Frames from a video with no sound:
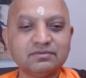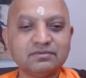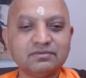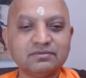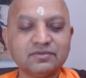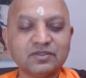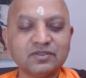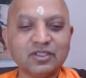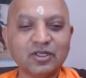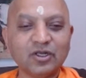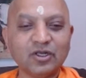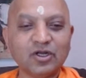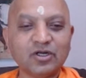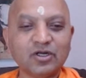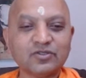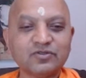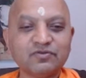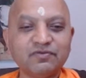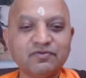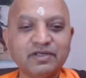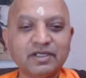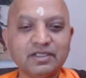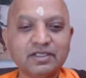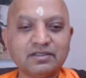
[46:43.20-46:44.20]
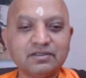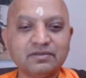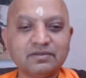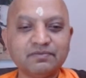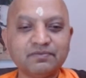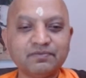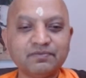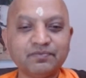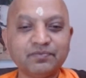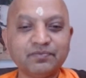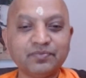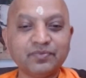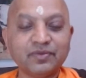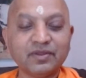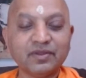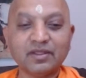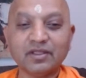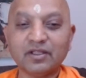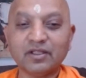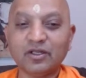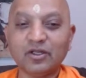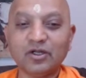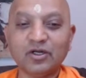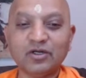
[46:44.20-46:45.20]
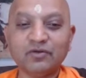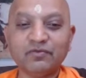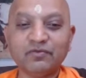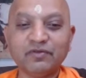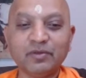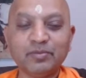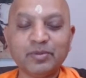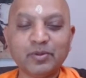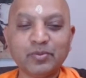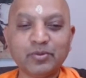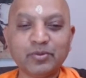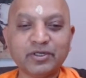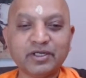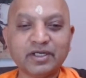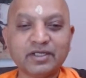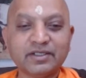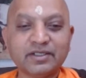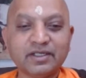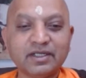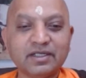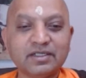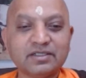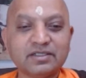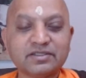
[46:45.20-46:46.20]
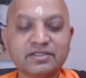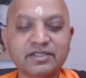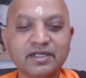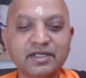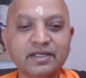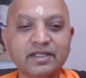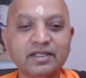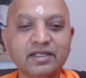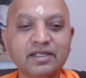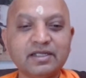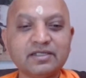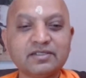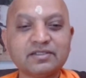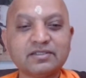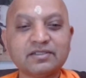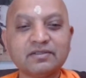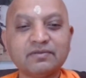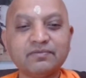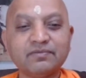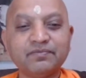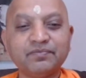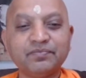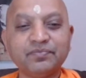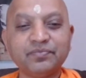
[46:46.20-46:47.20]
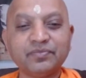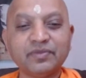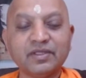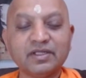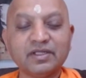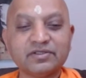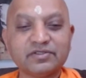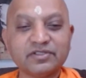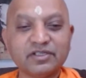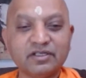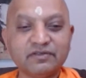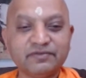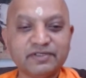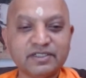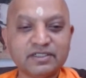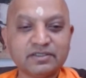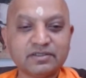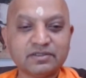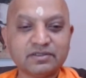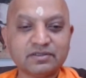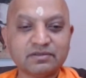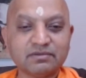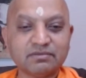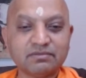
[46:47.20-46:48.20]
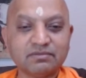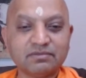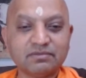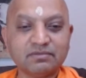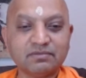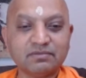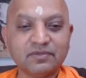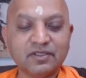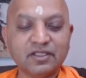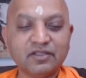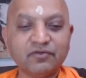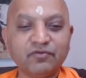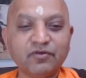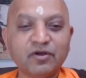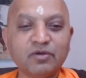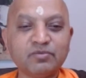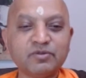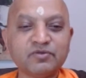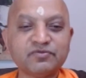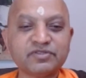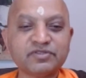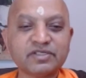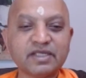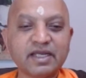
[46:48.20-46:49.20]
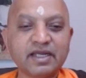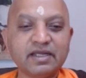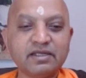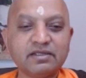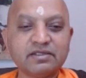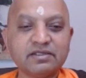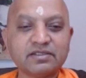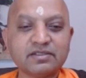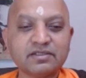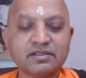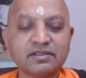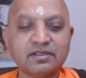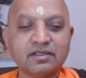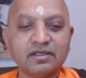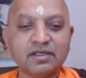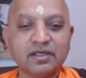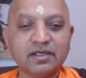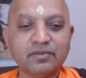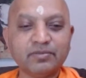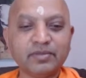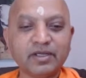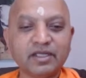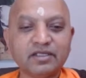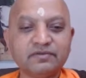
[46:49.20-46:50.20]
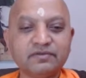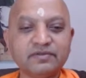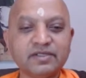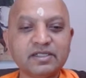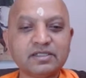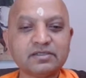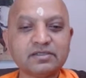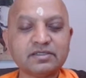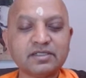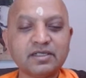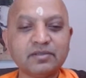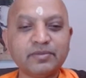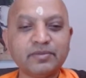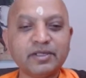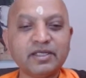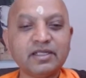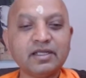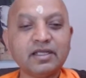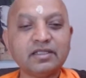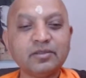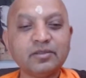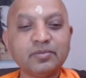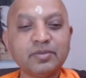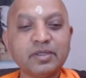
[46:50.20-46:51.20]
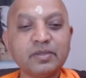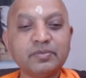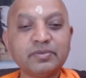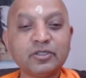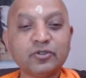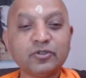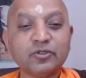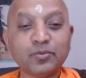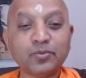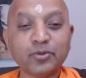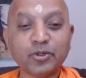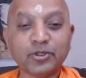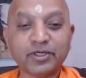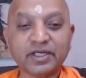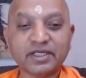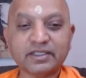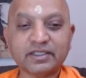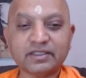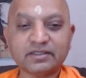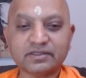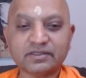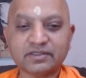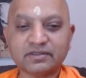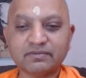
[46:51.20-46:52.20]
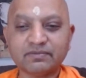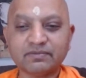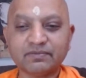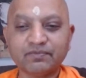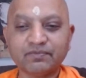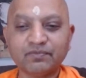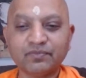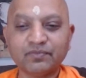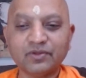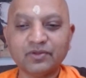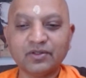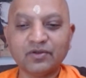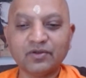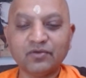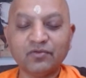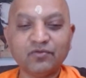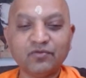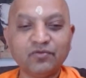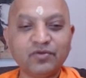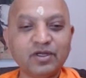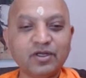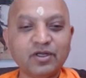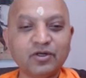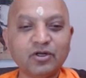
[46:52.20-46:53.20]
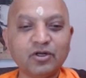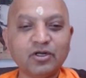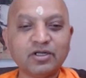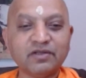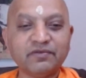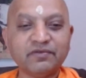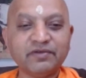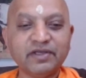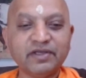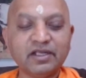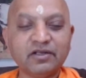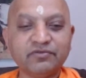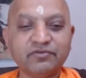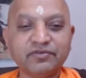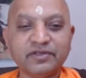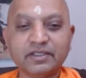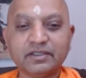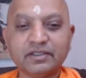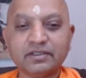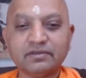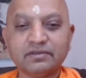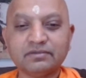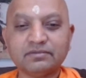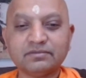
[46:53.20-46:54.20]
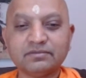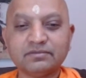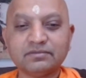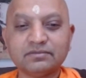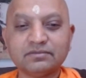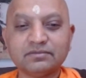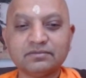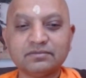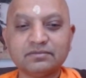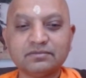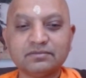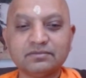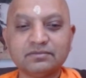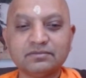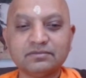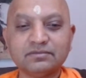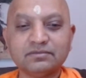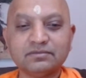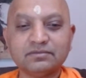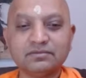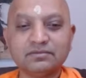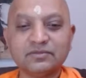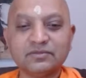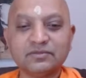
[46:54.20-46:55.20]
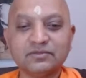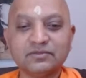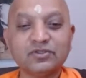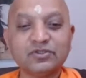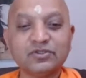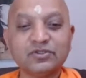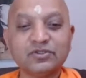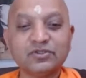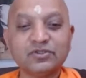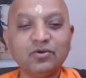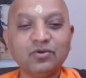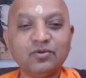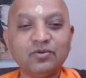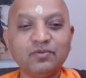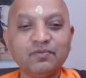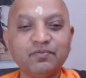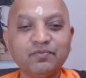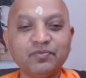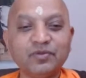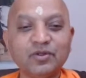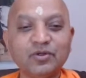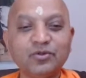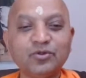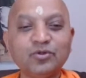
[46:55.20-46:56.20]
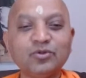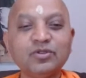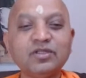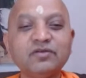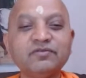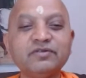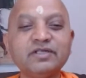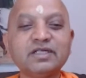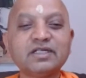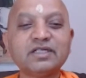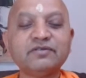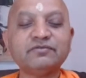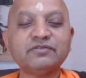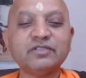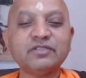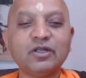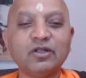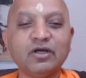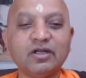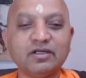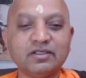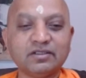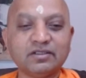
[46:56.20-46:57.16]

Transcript: the Lord's work, the Lord will be protecting us, sending His servants in the form of saints and Bhairavas and many other people to protect us. We are not aware of it. So, do the work of the Lord.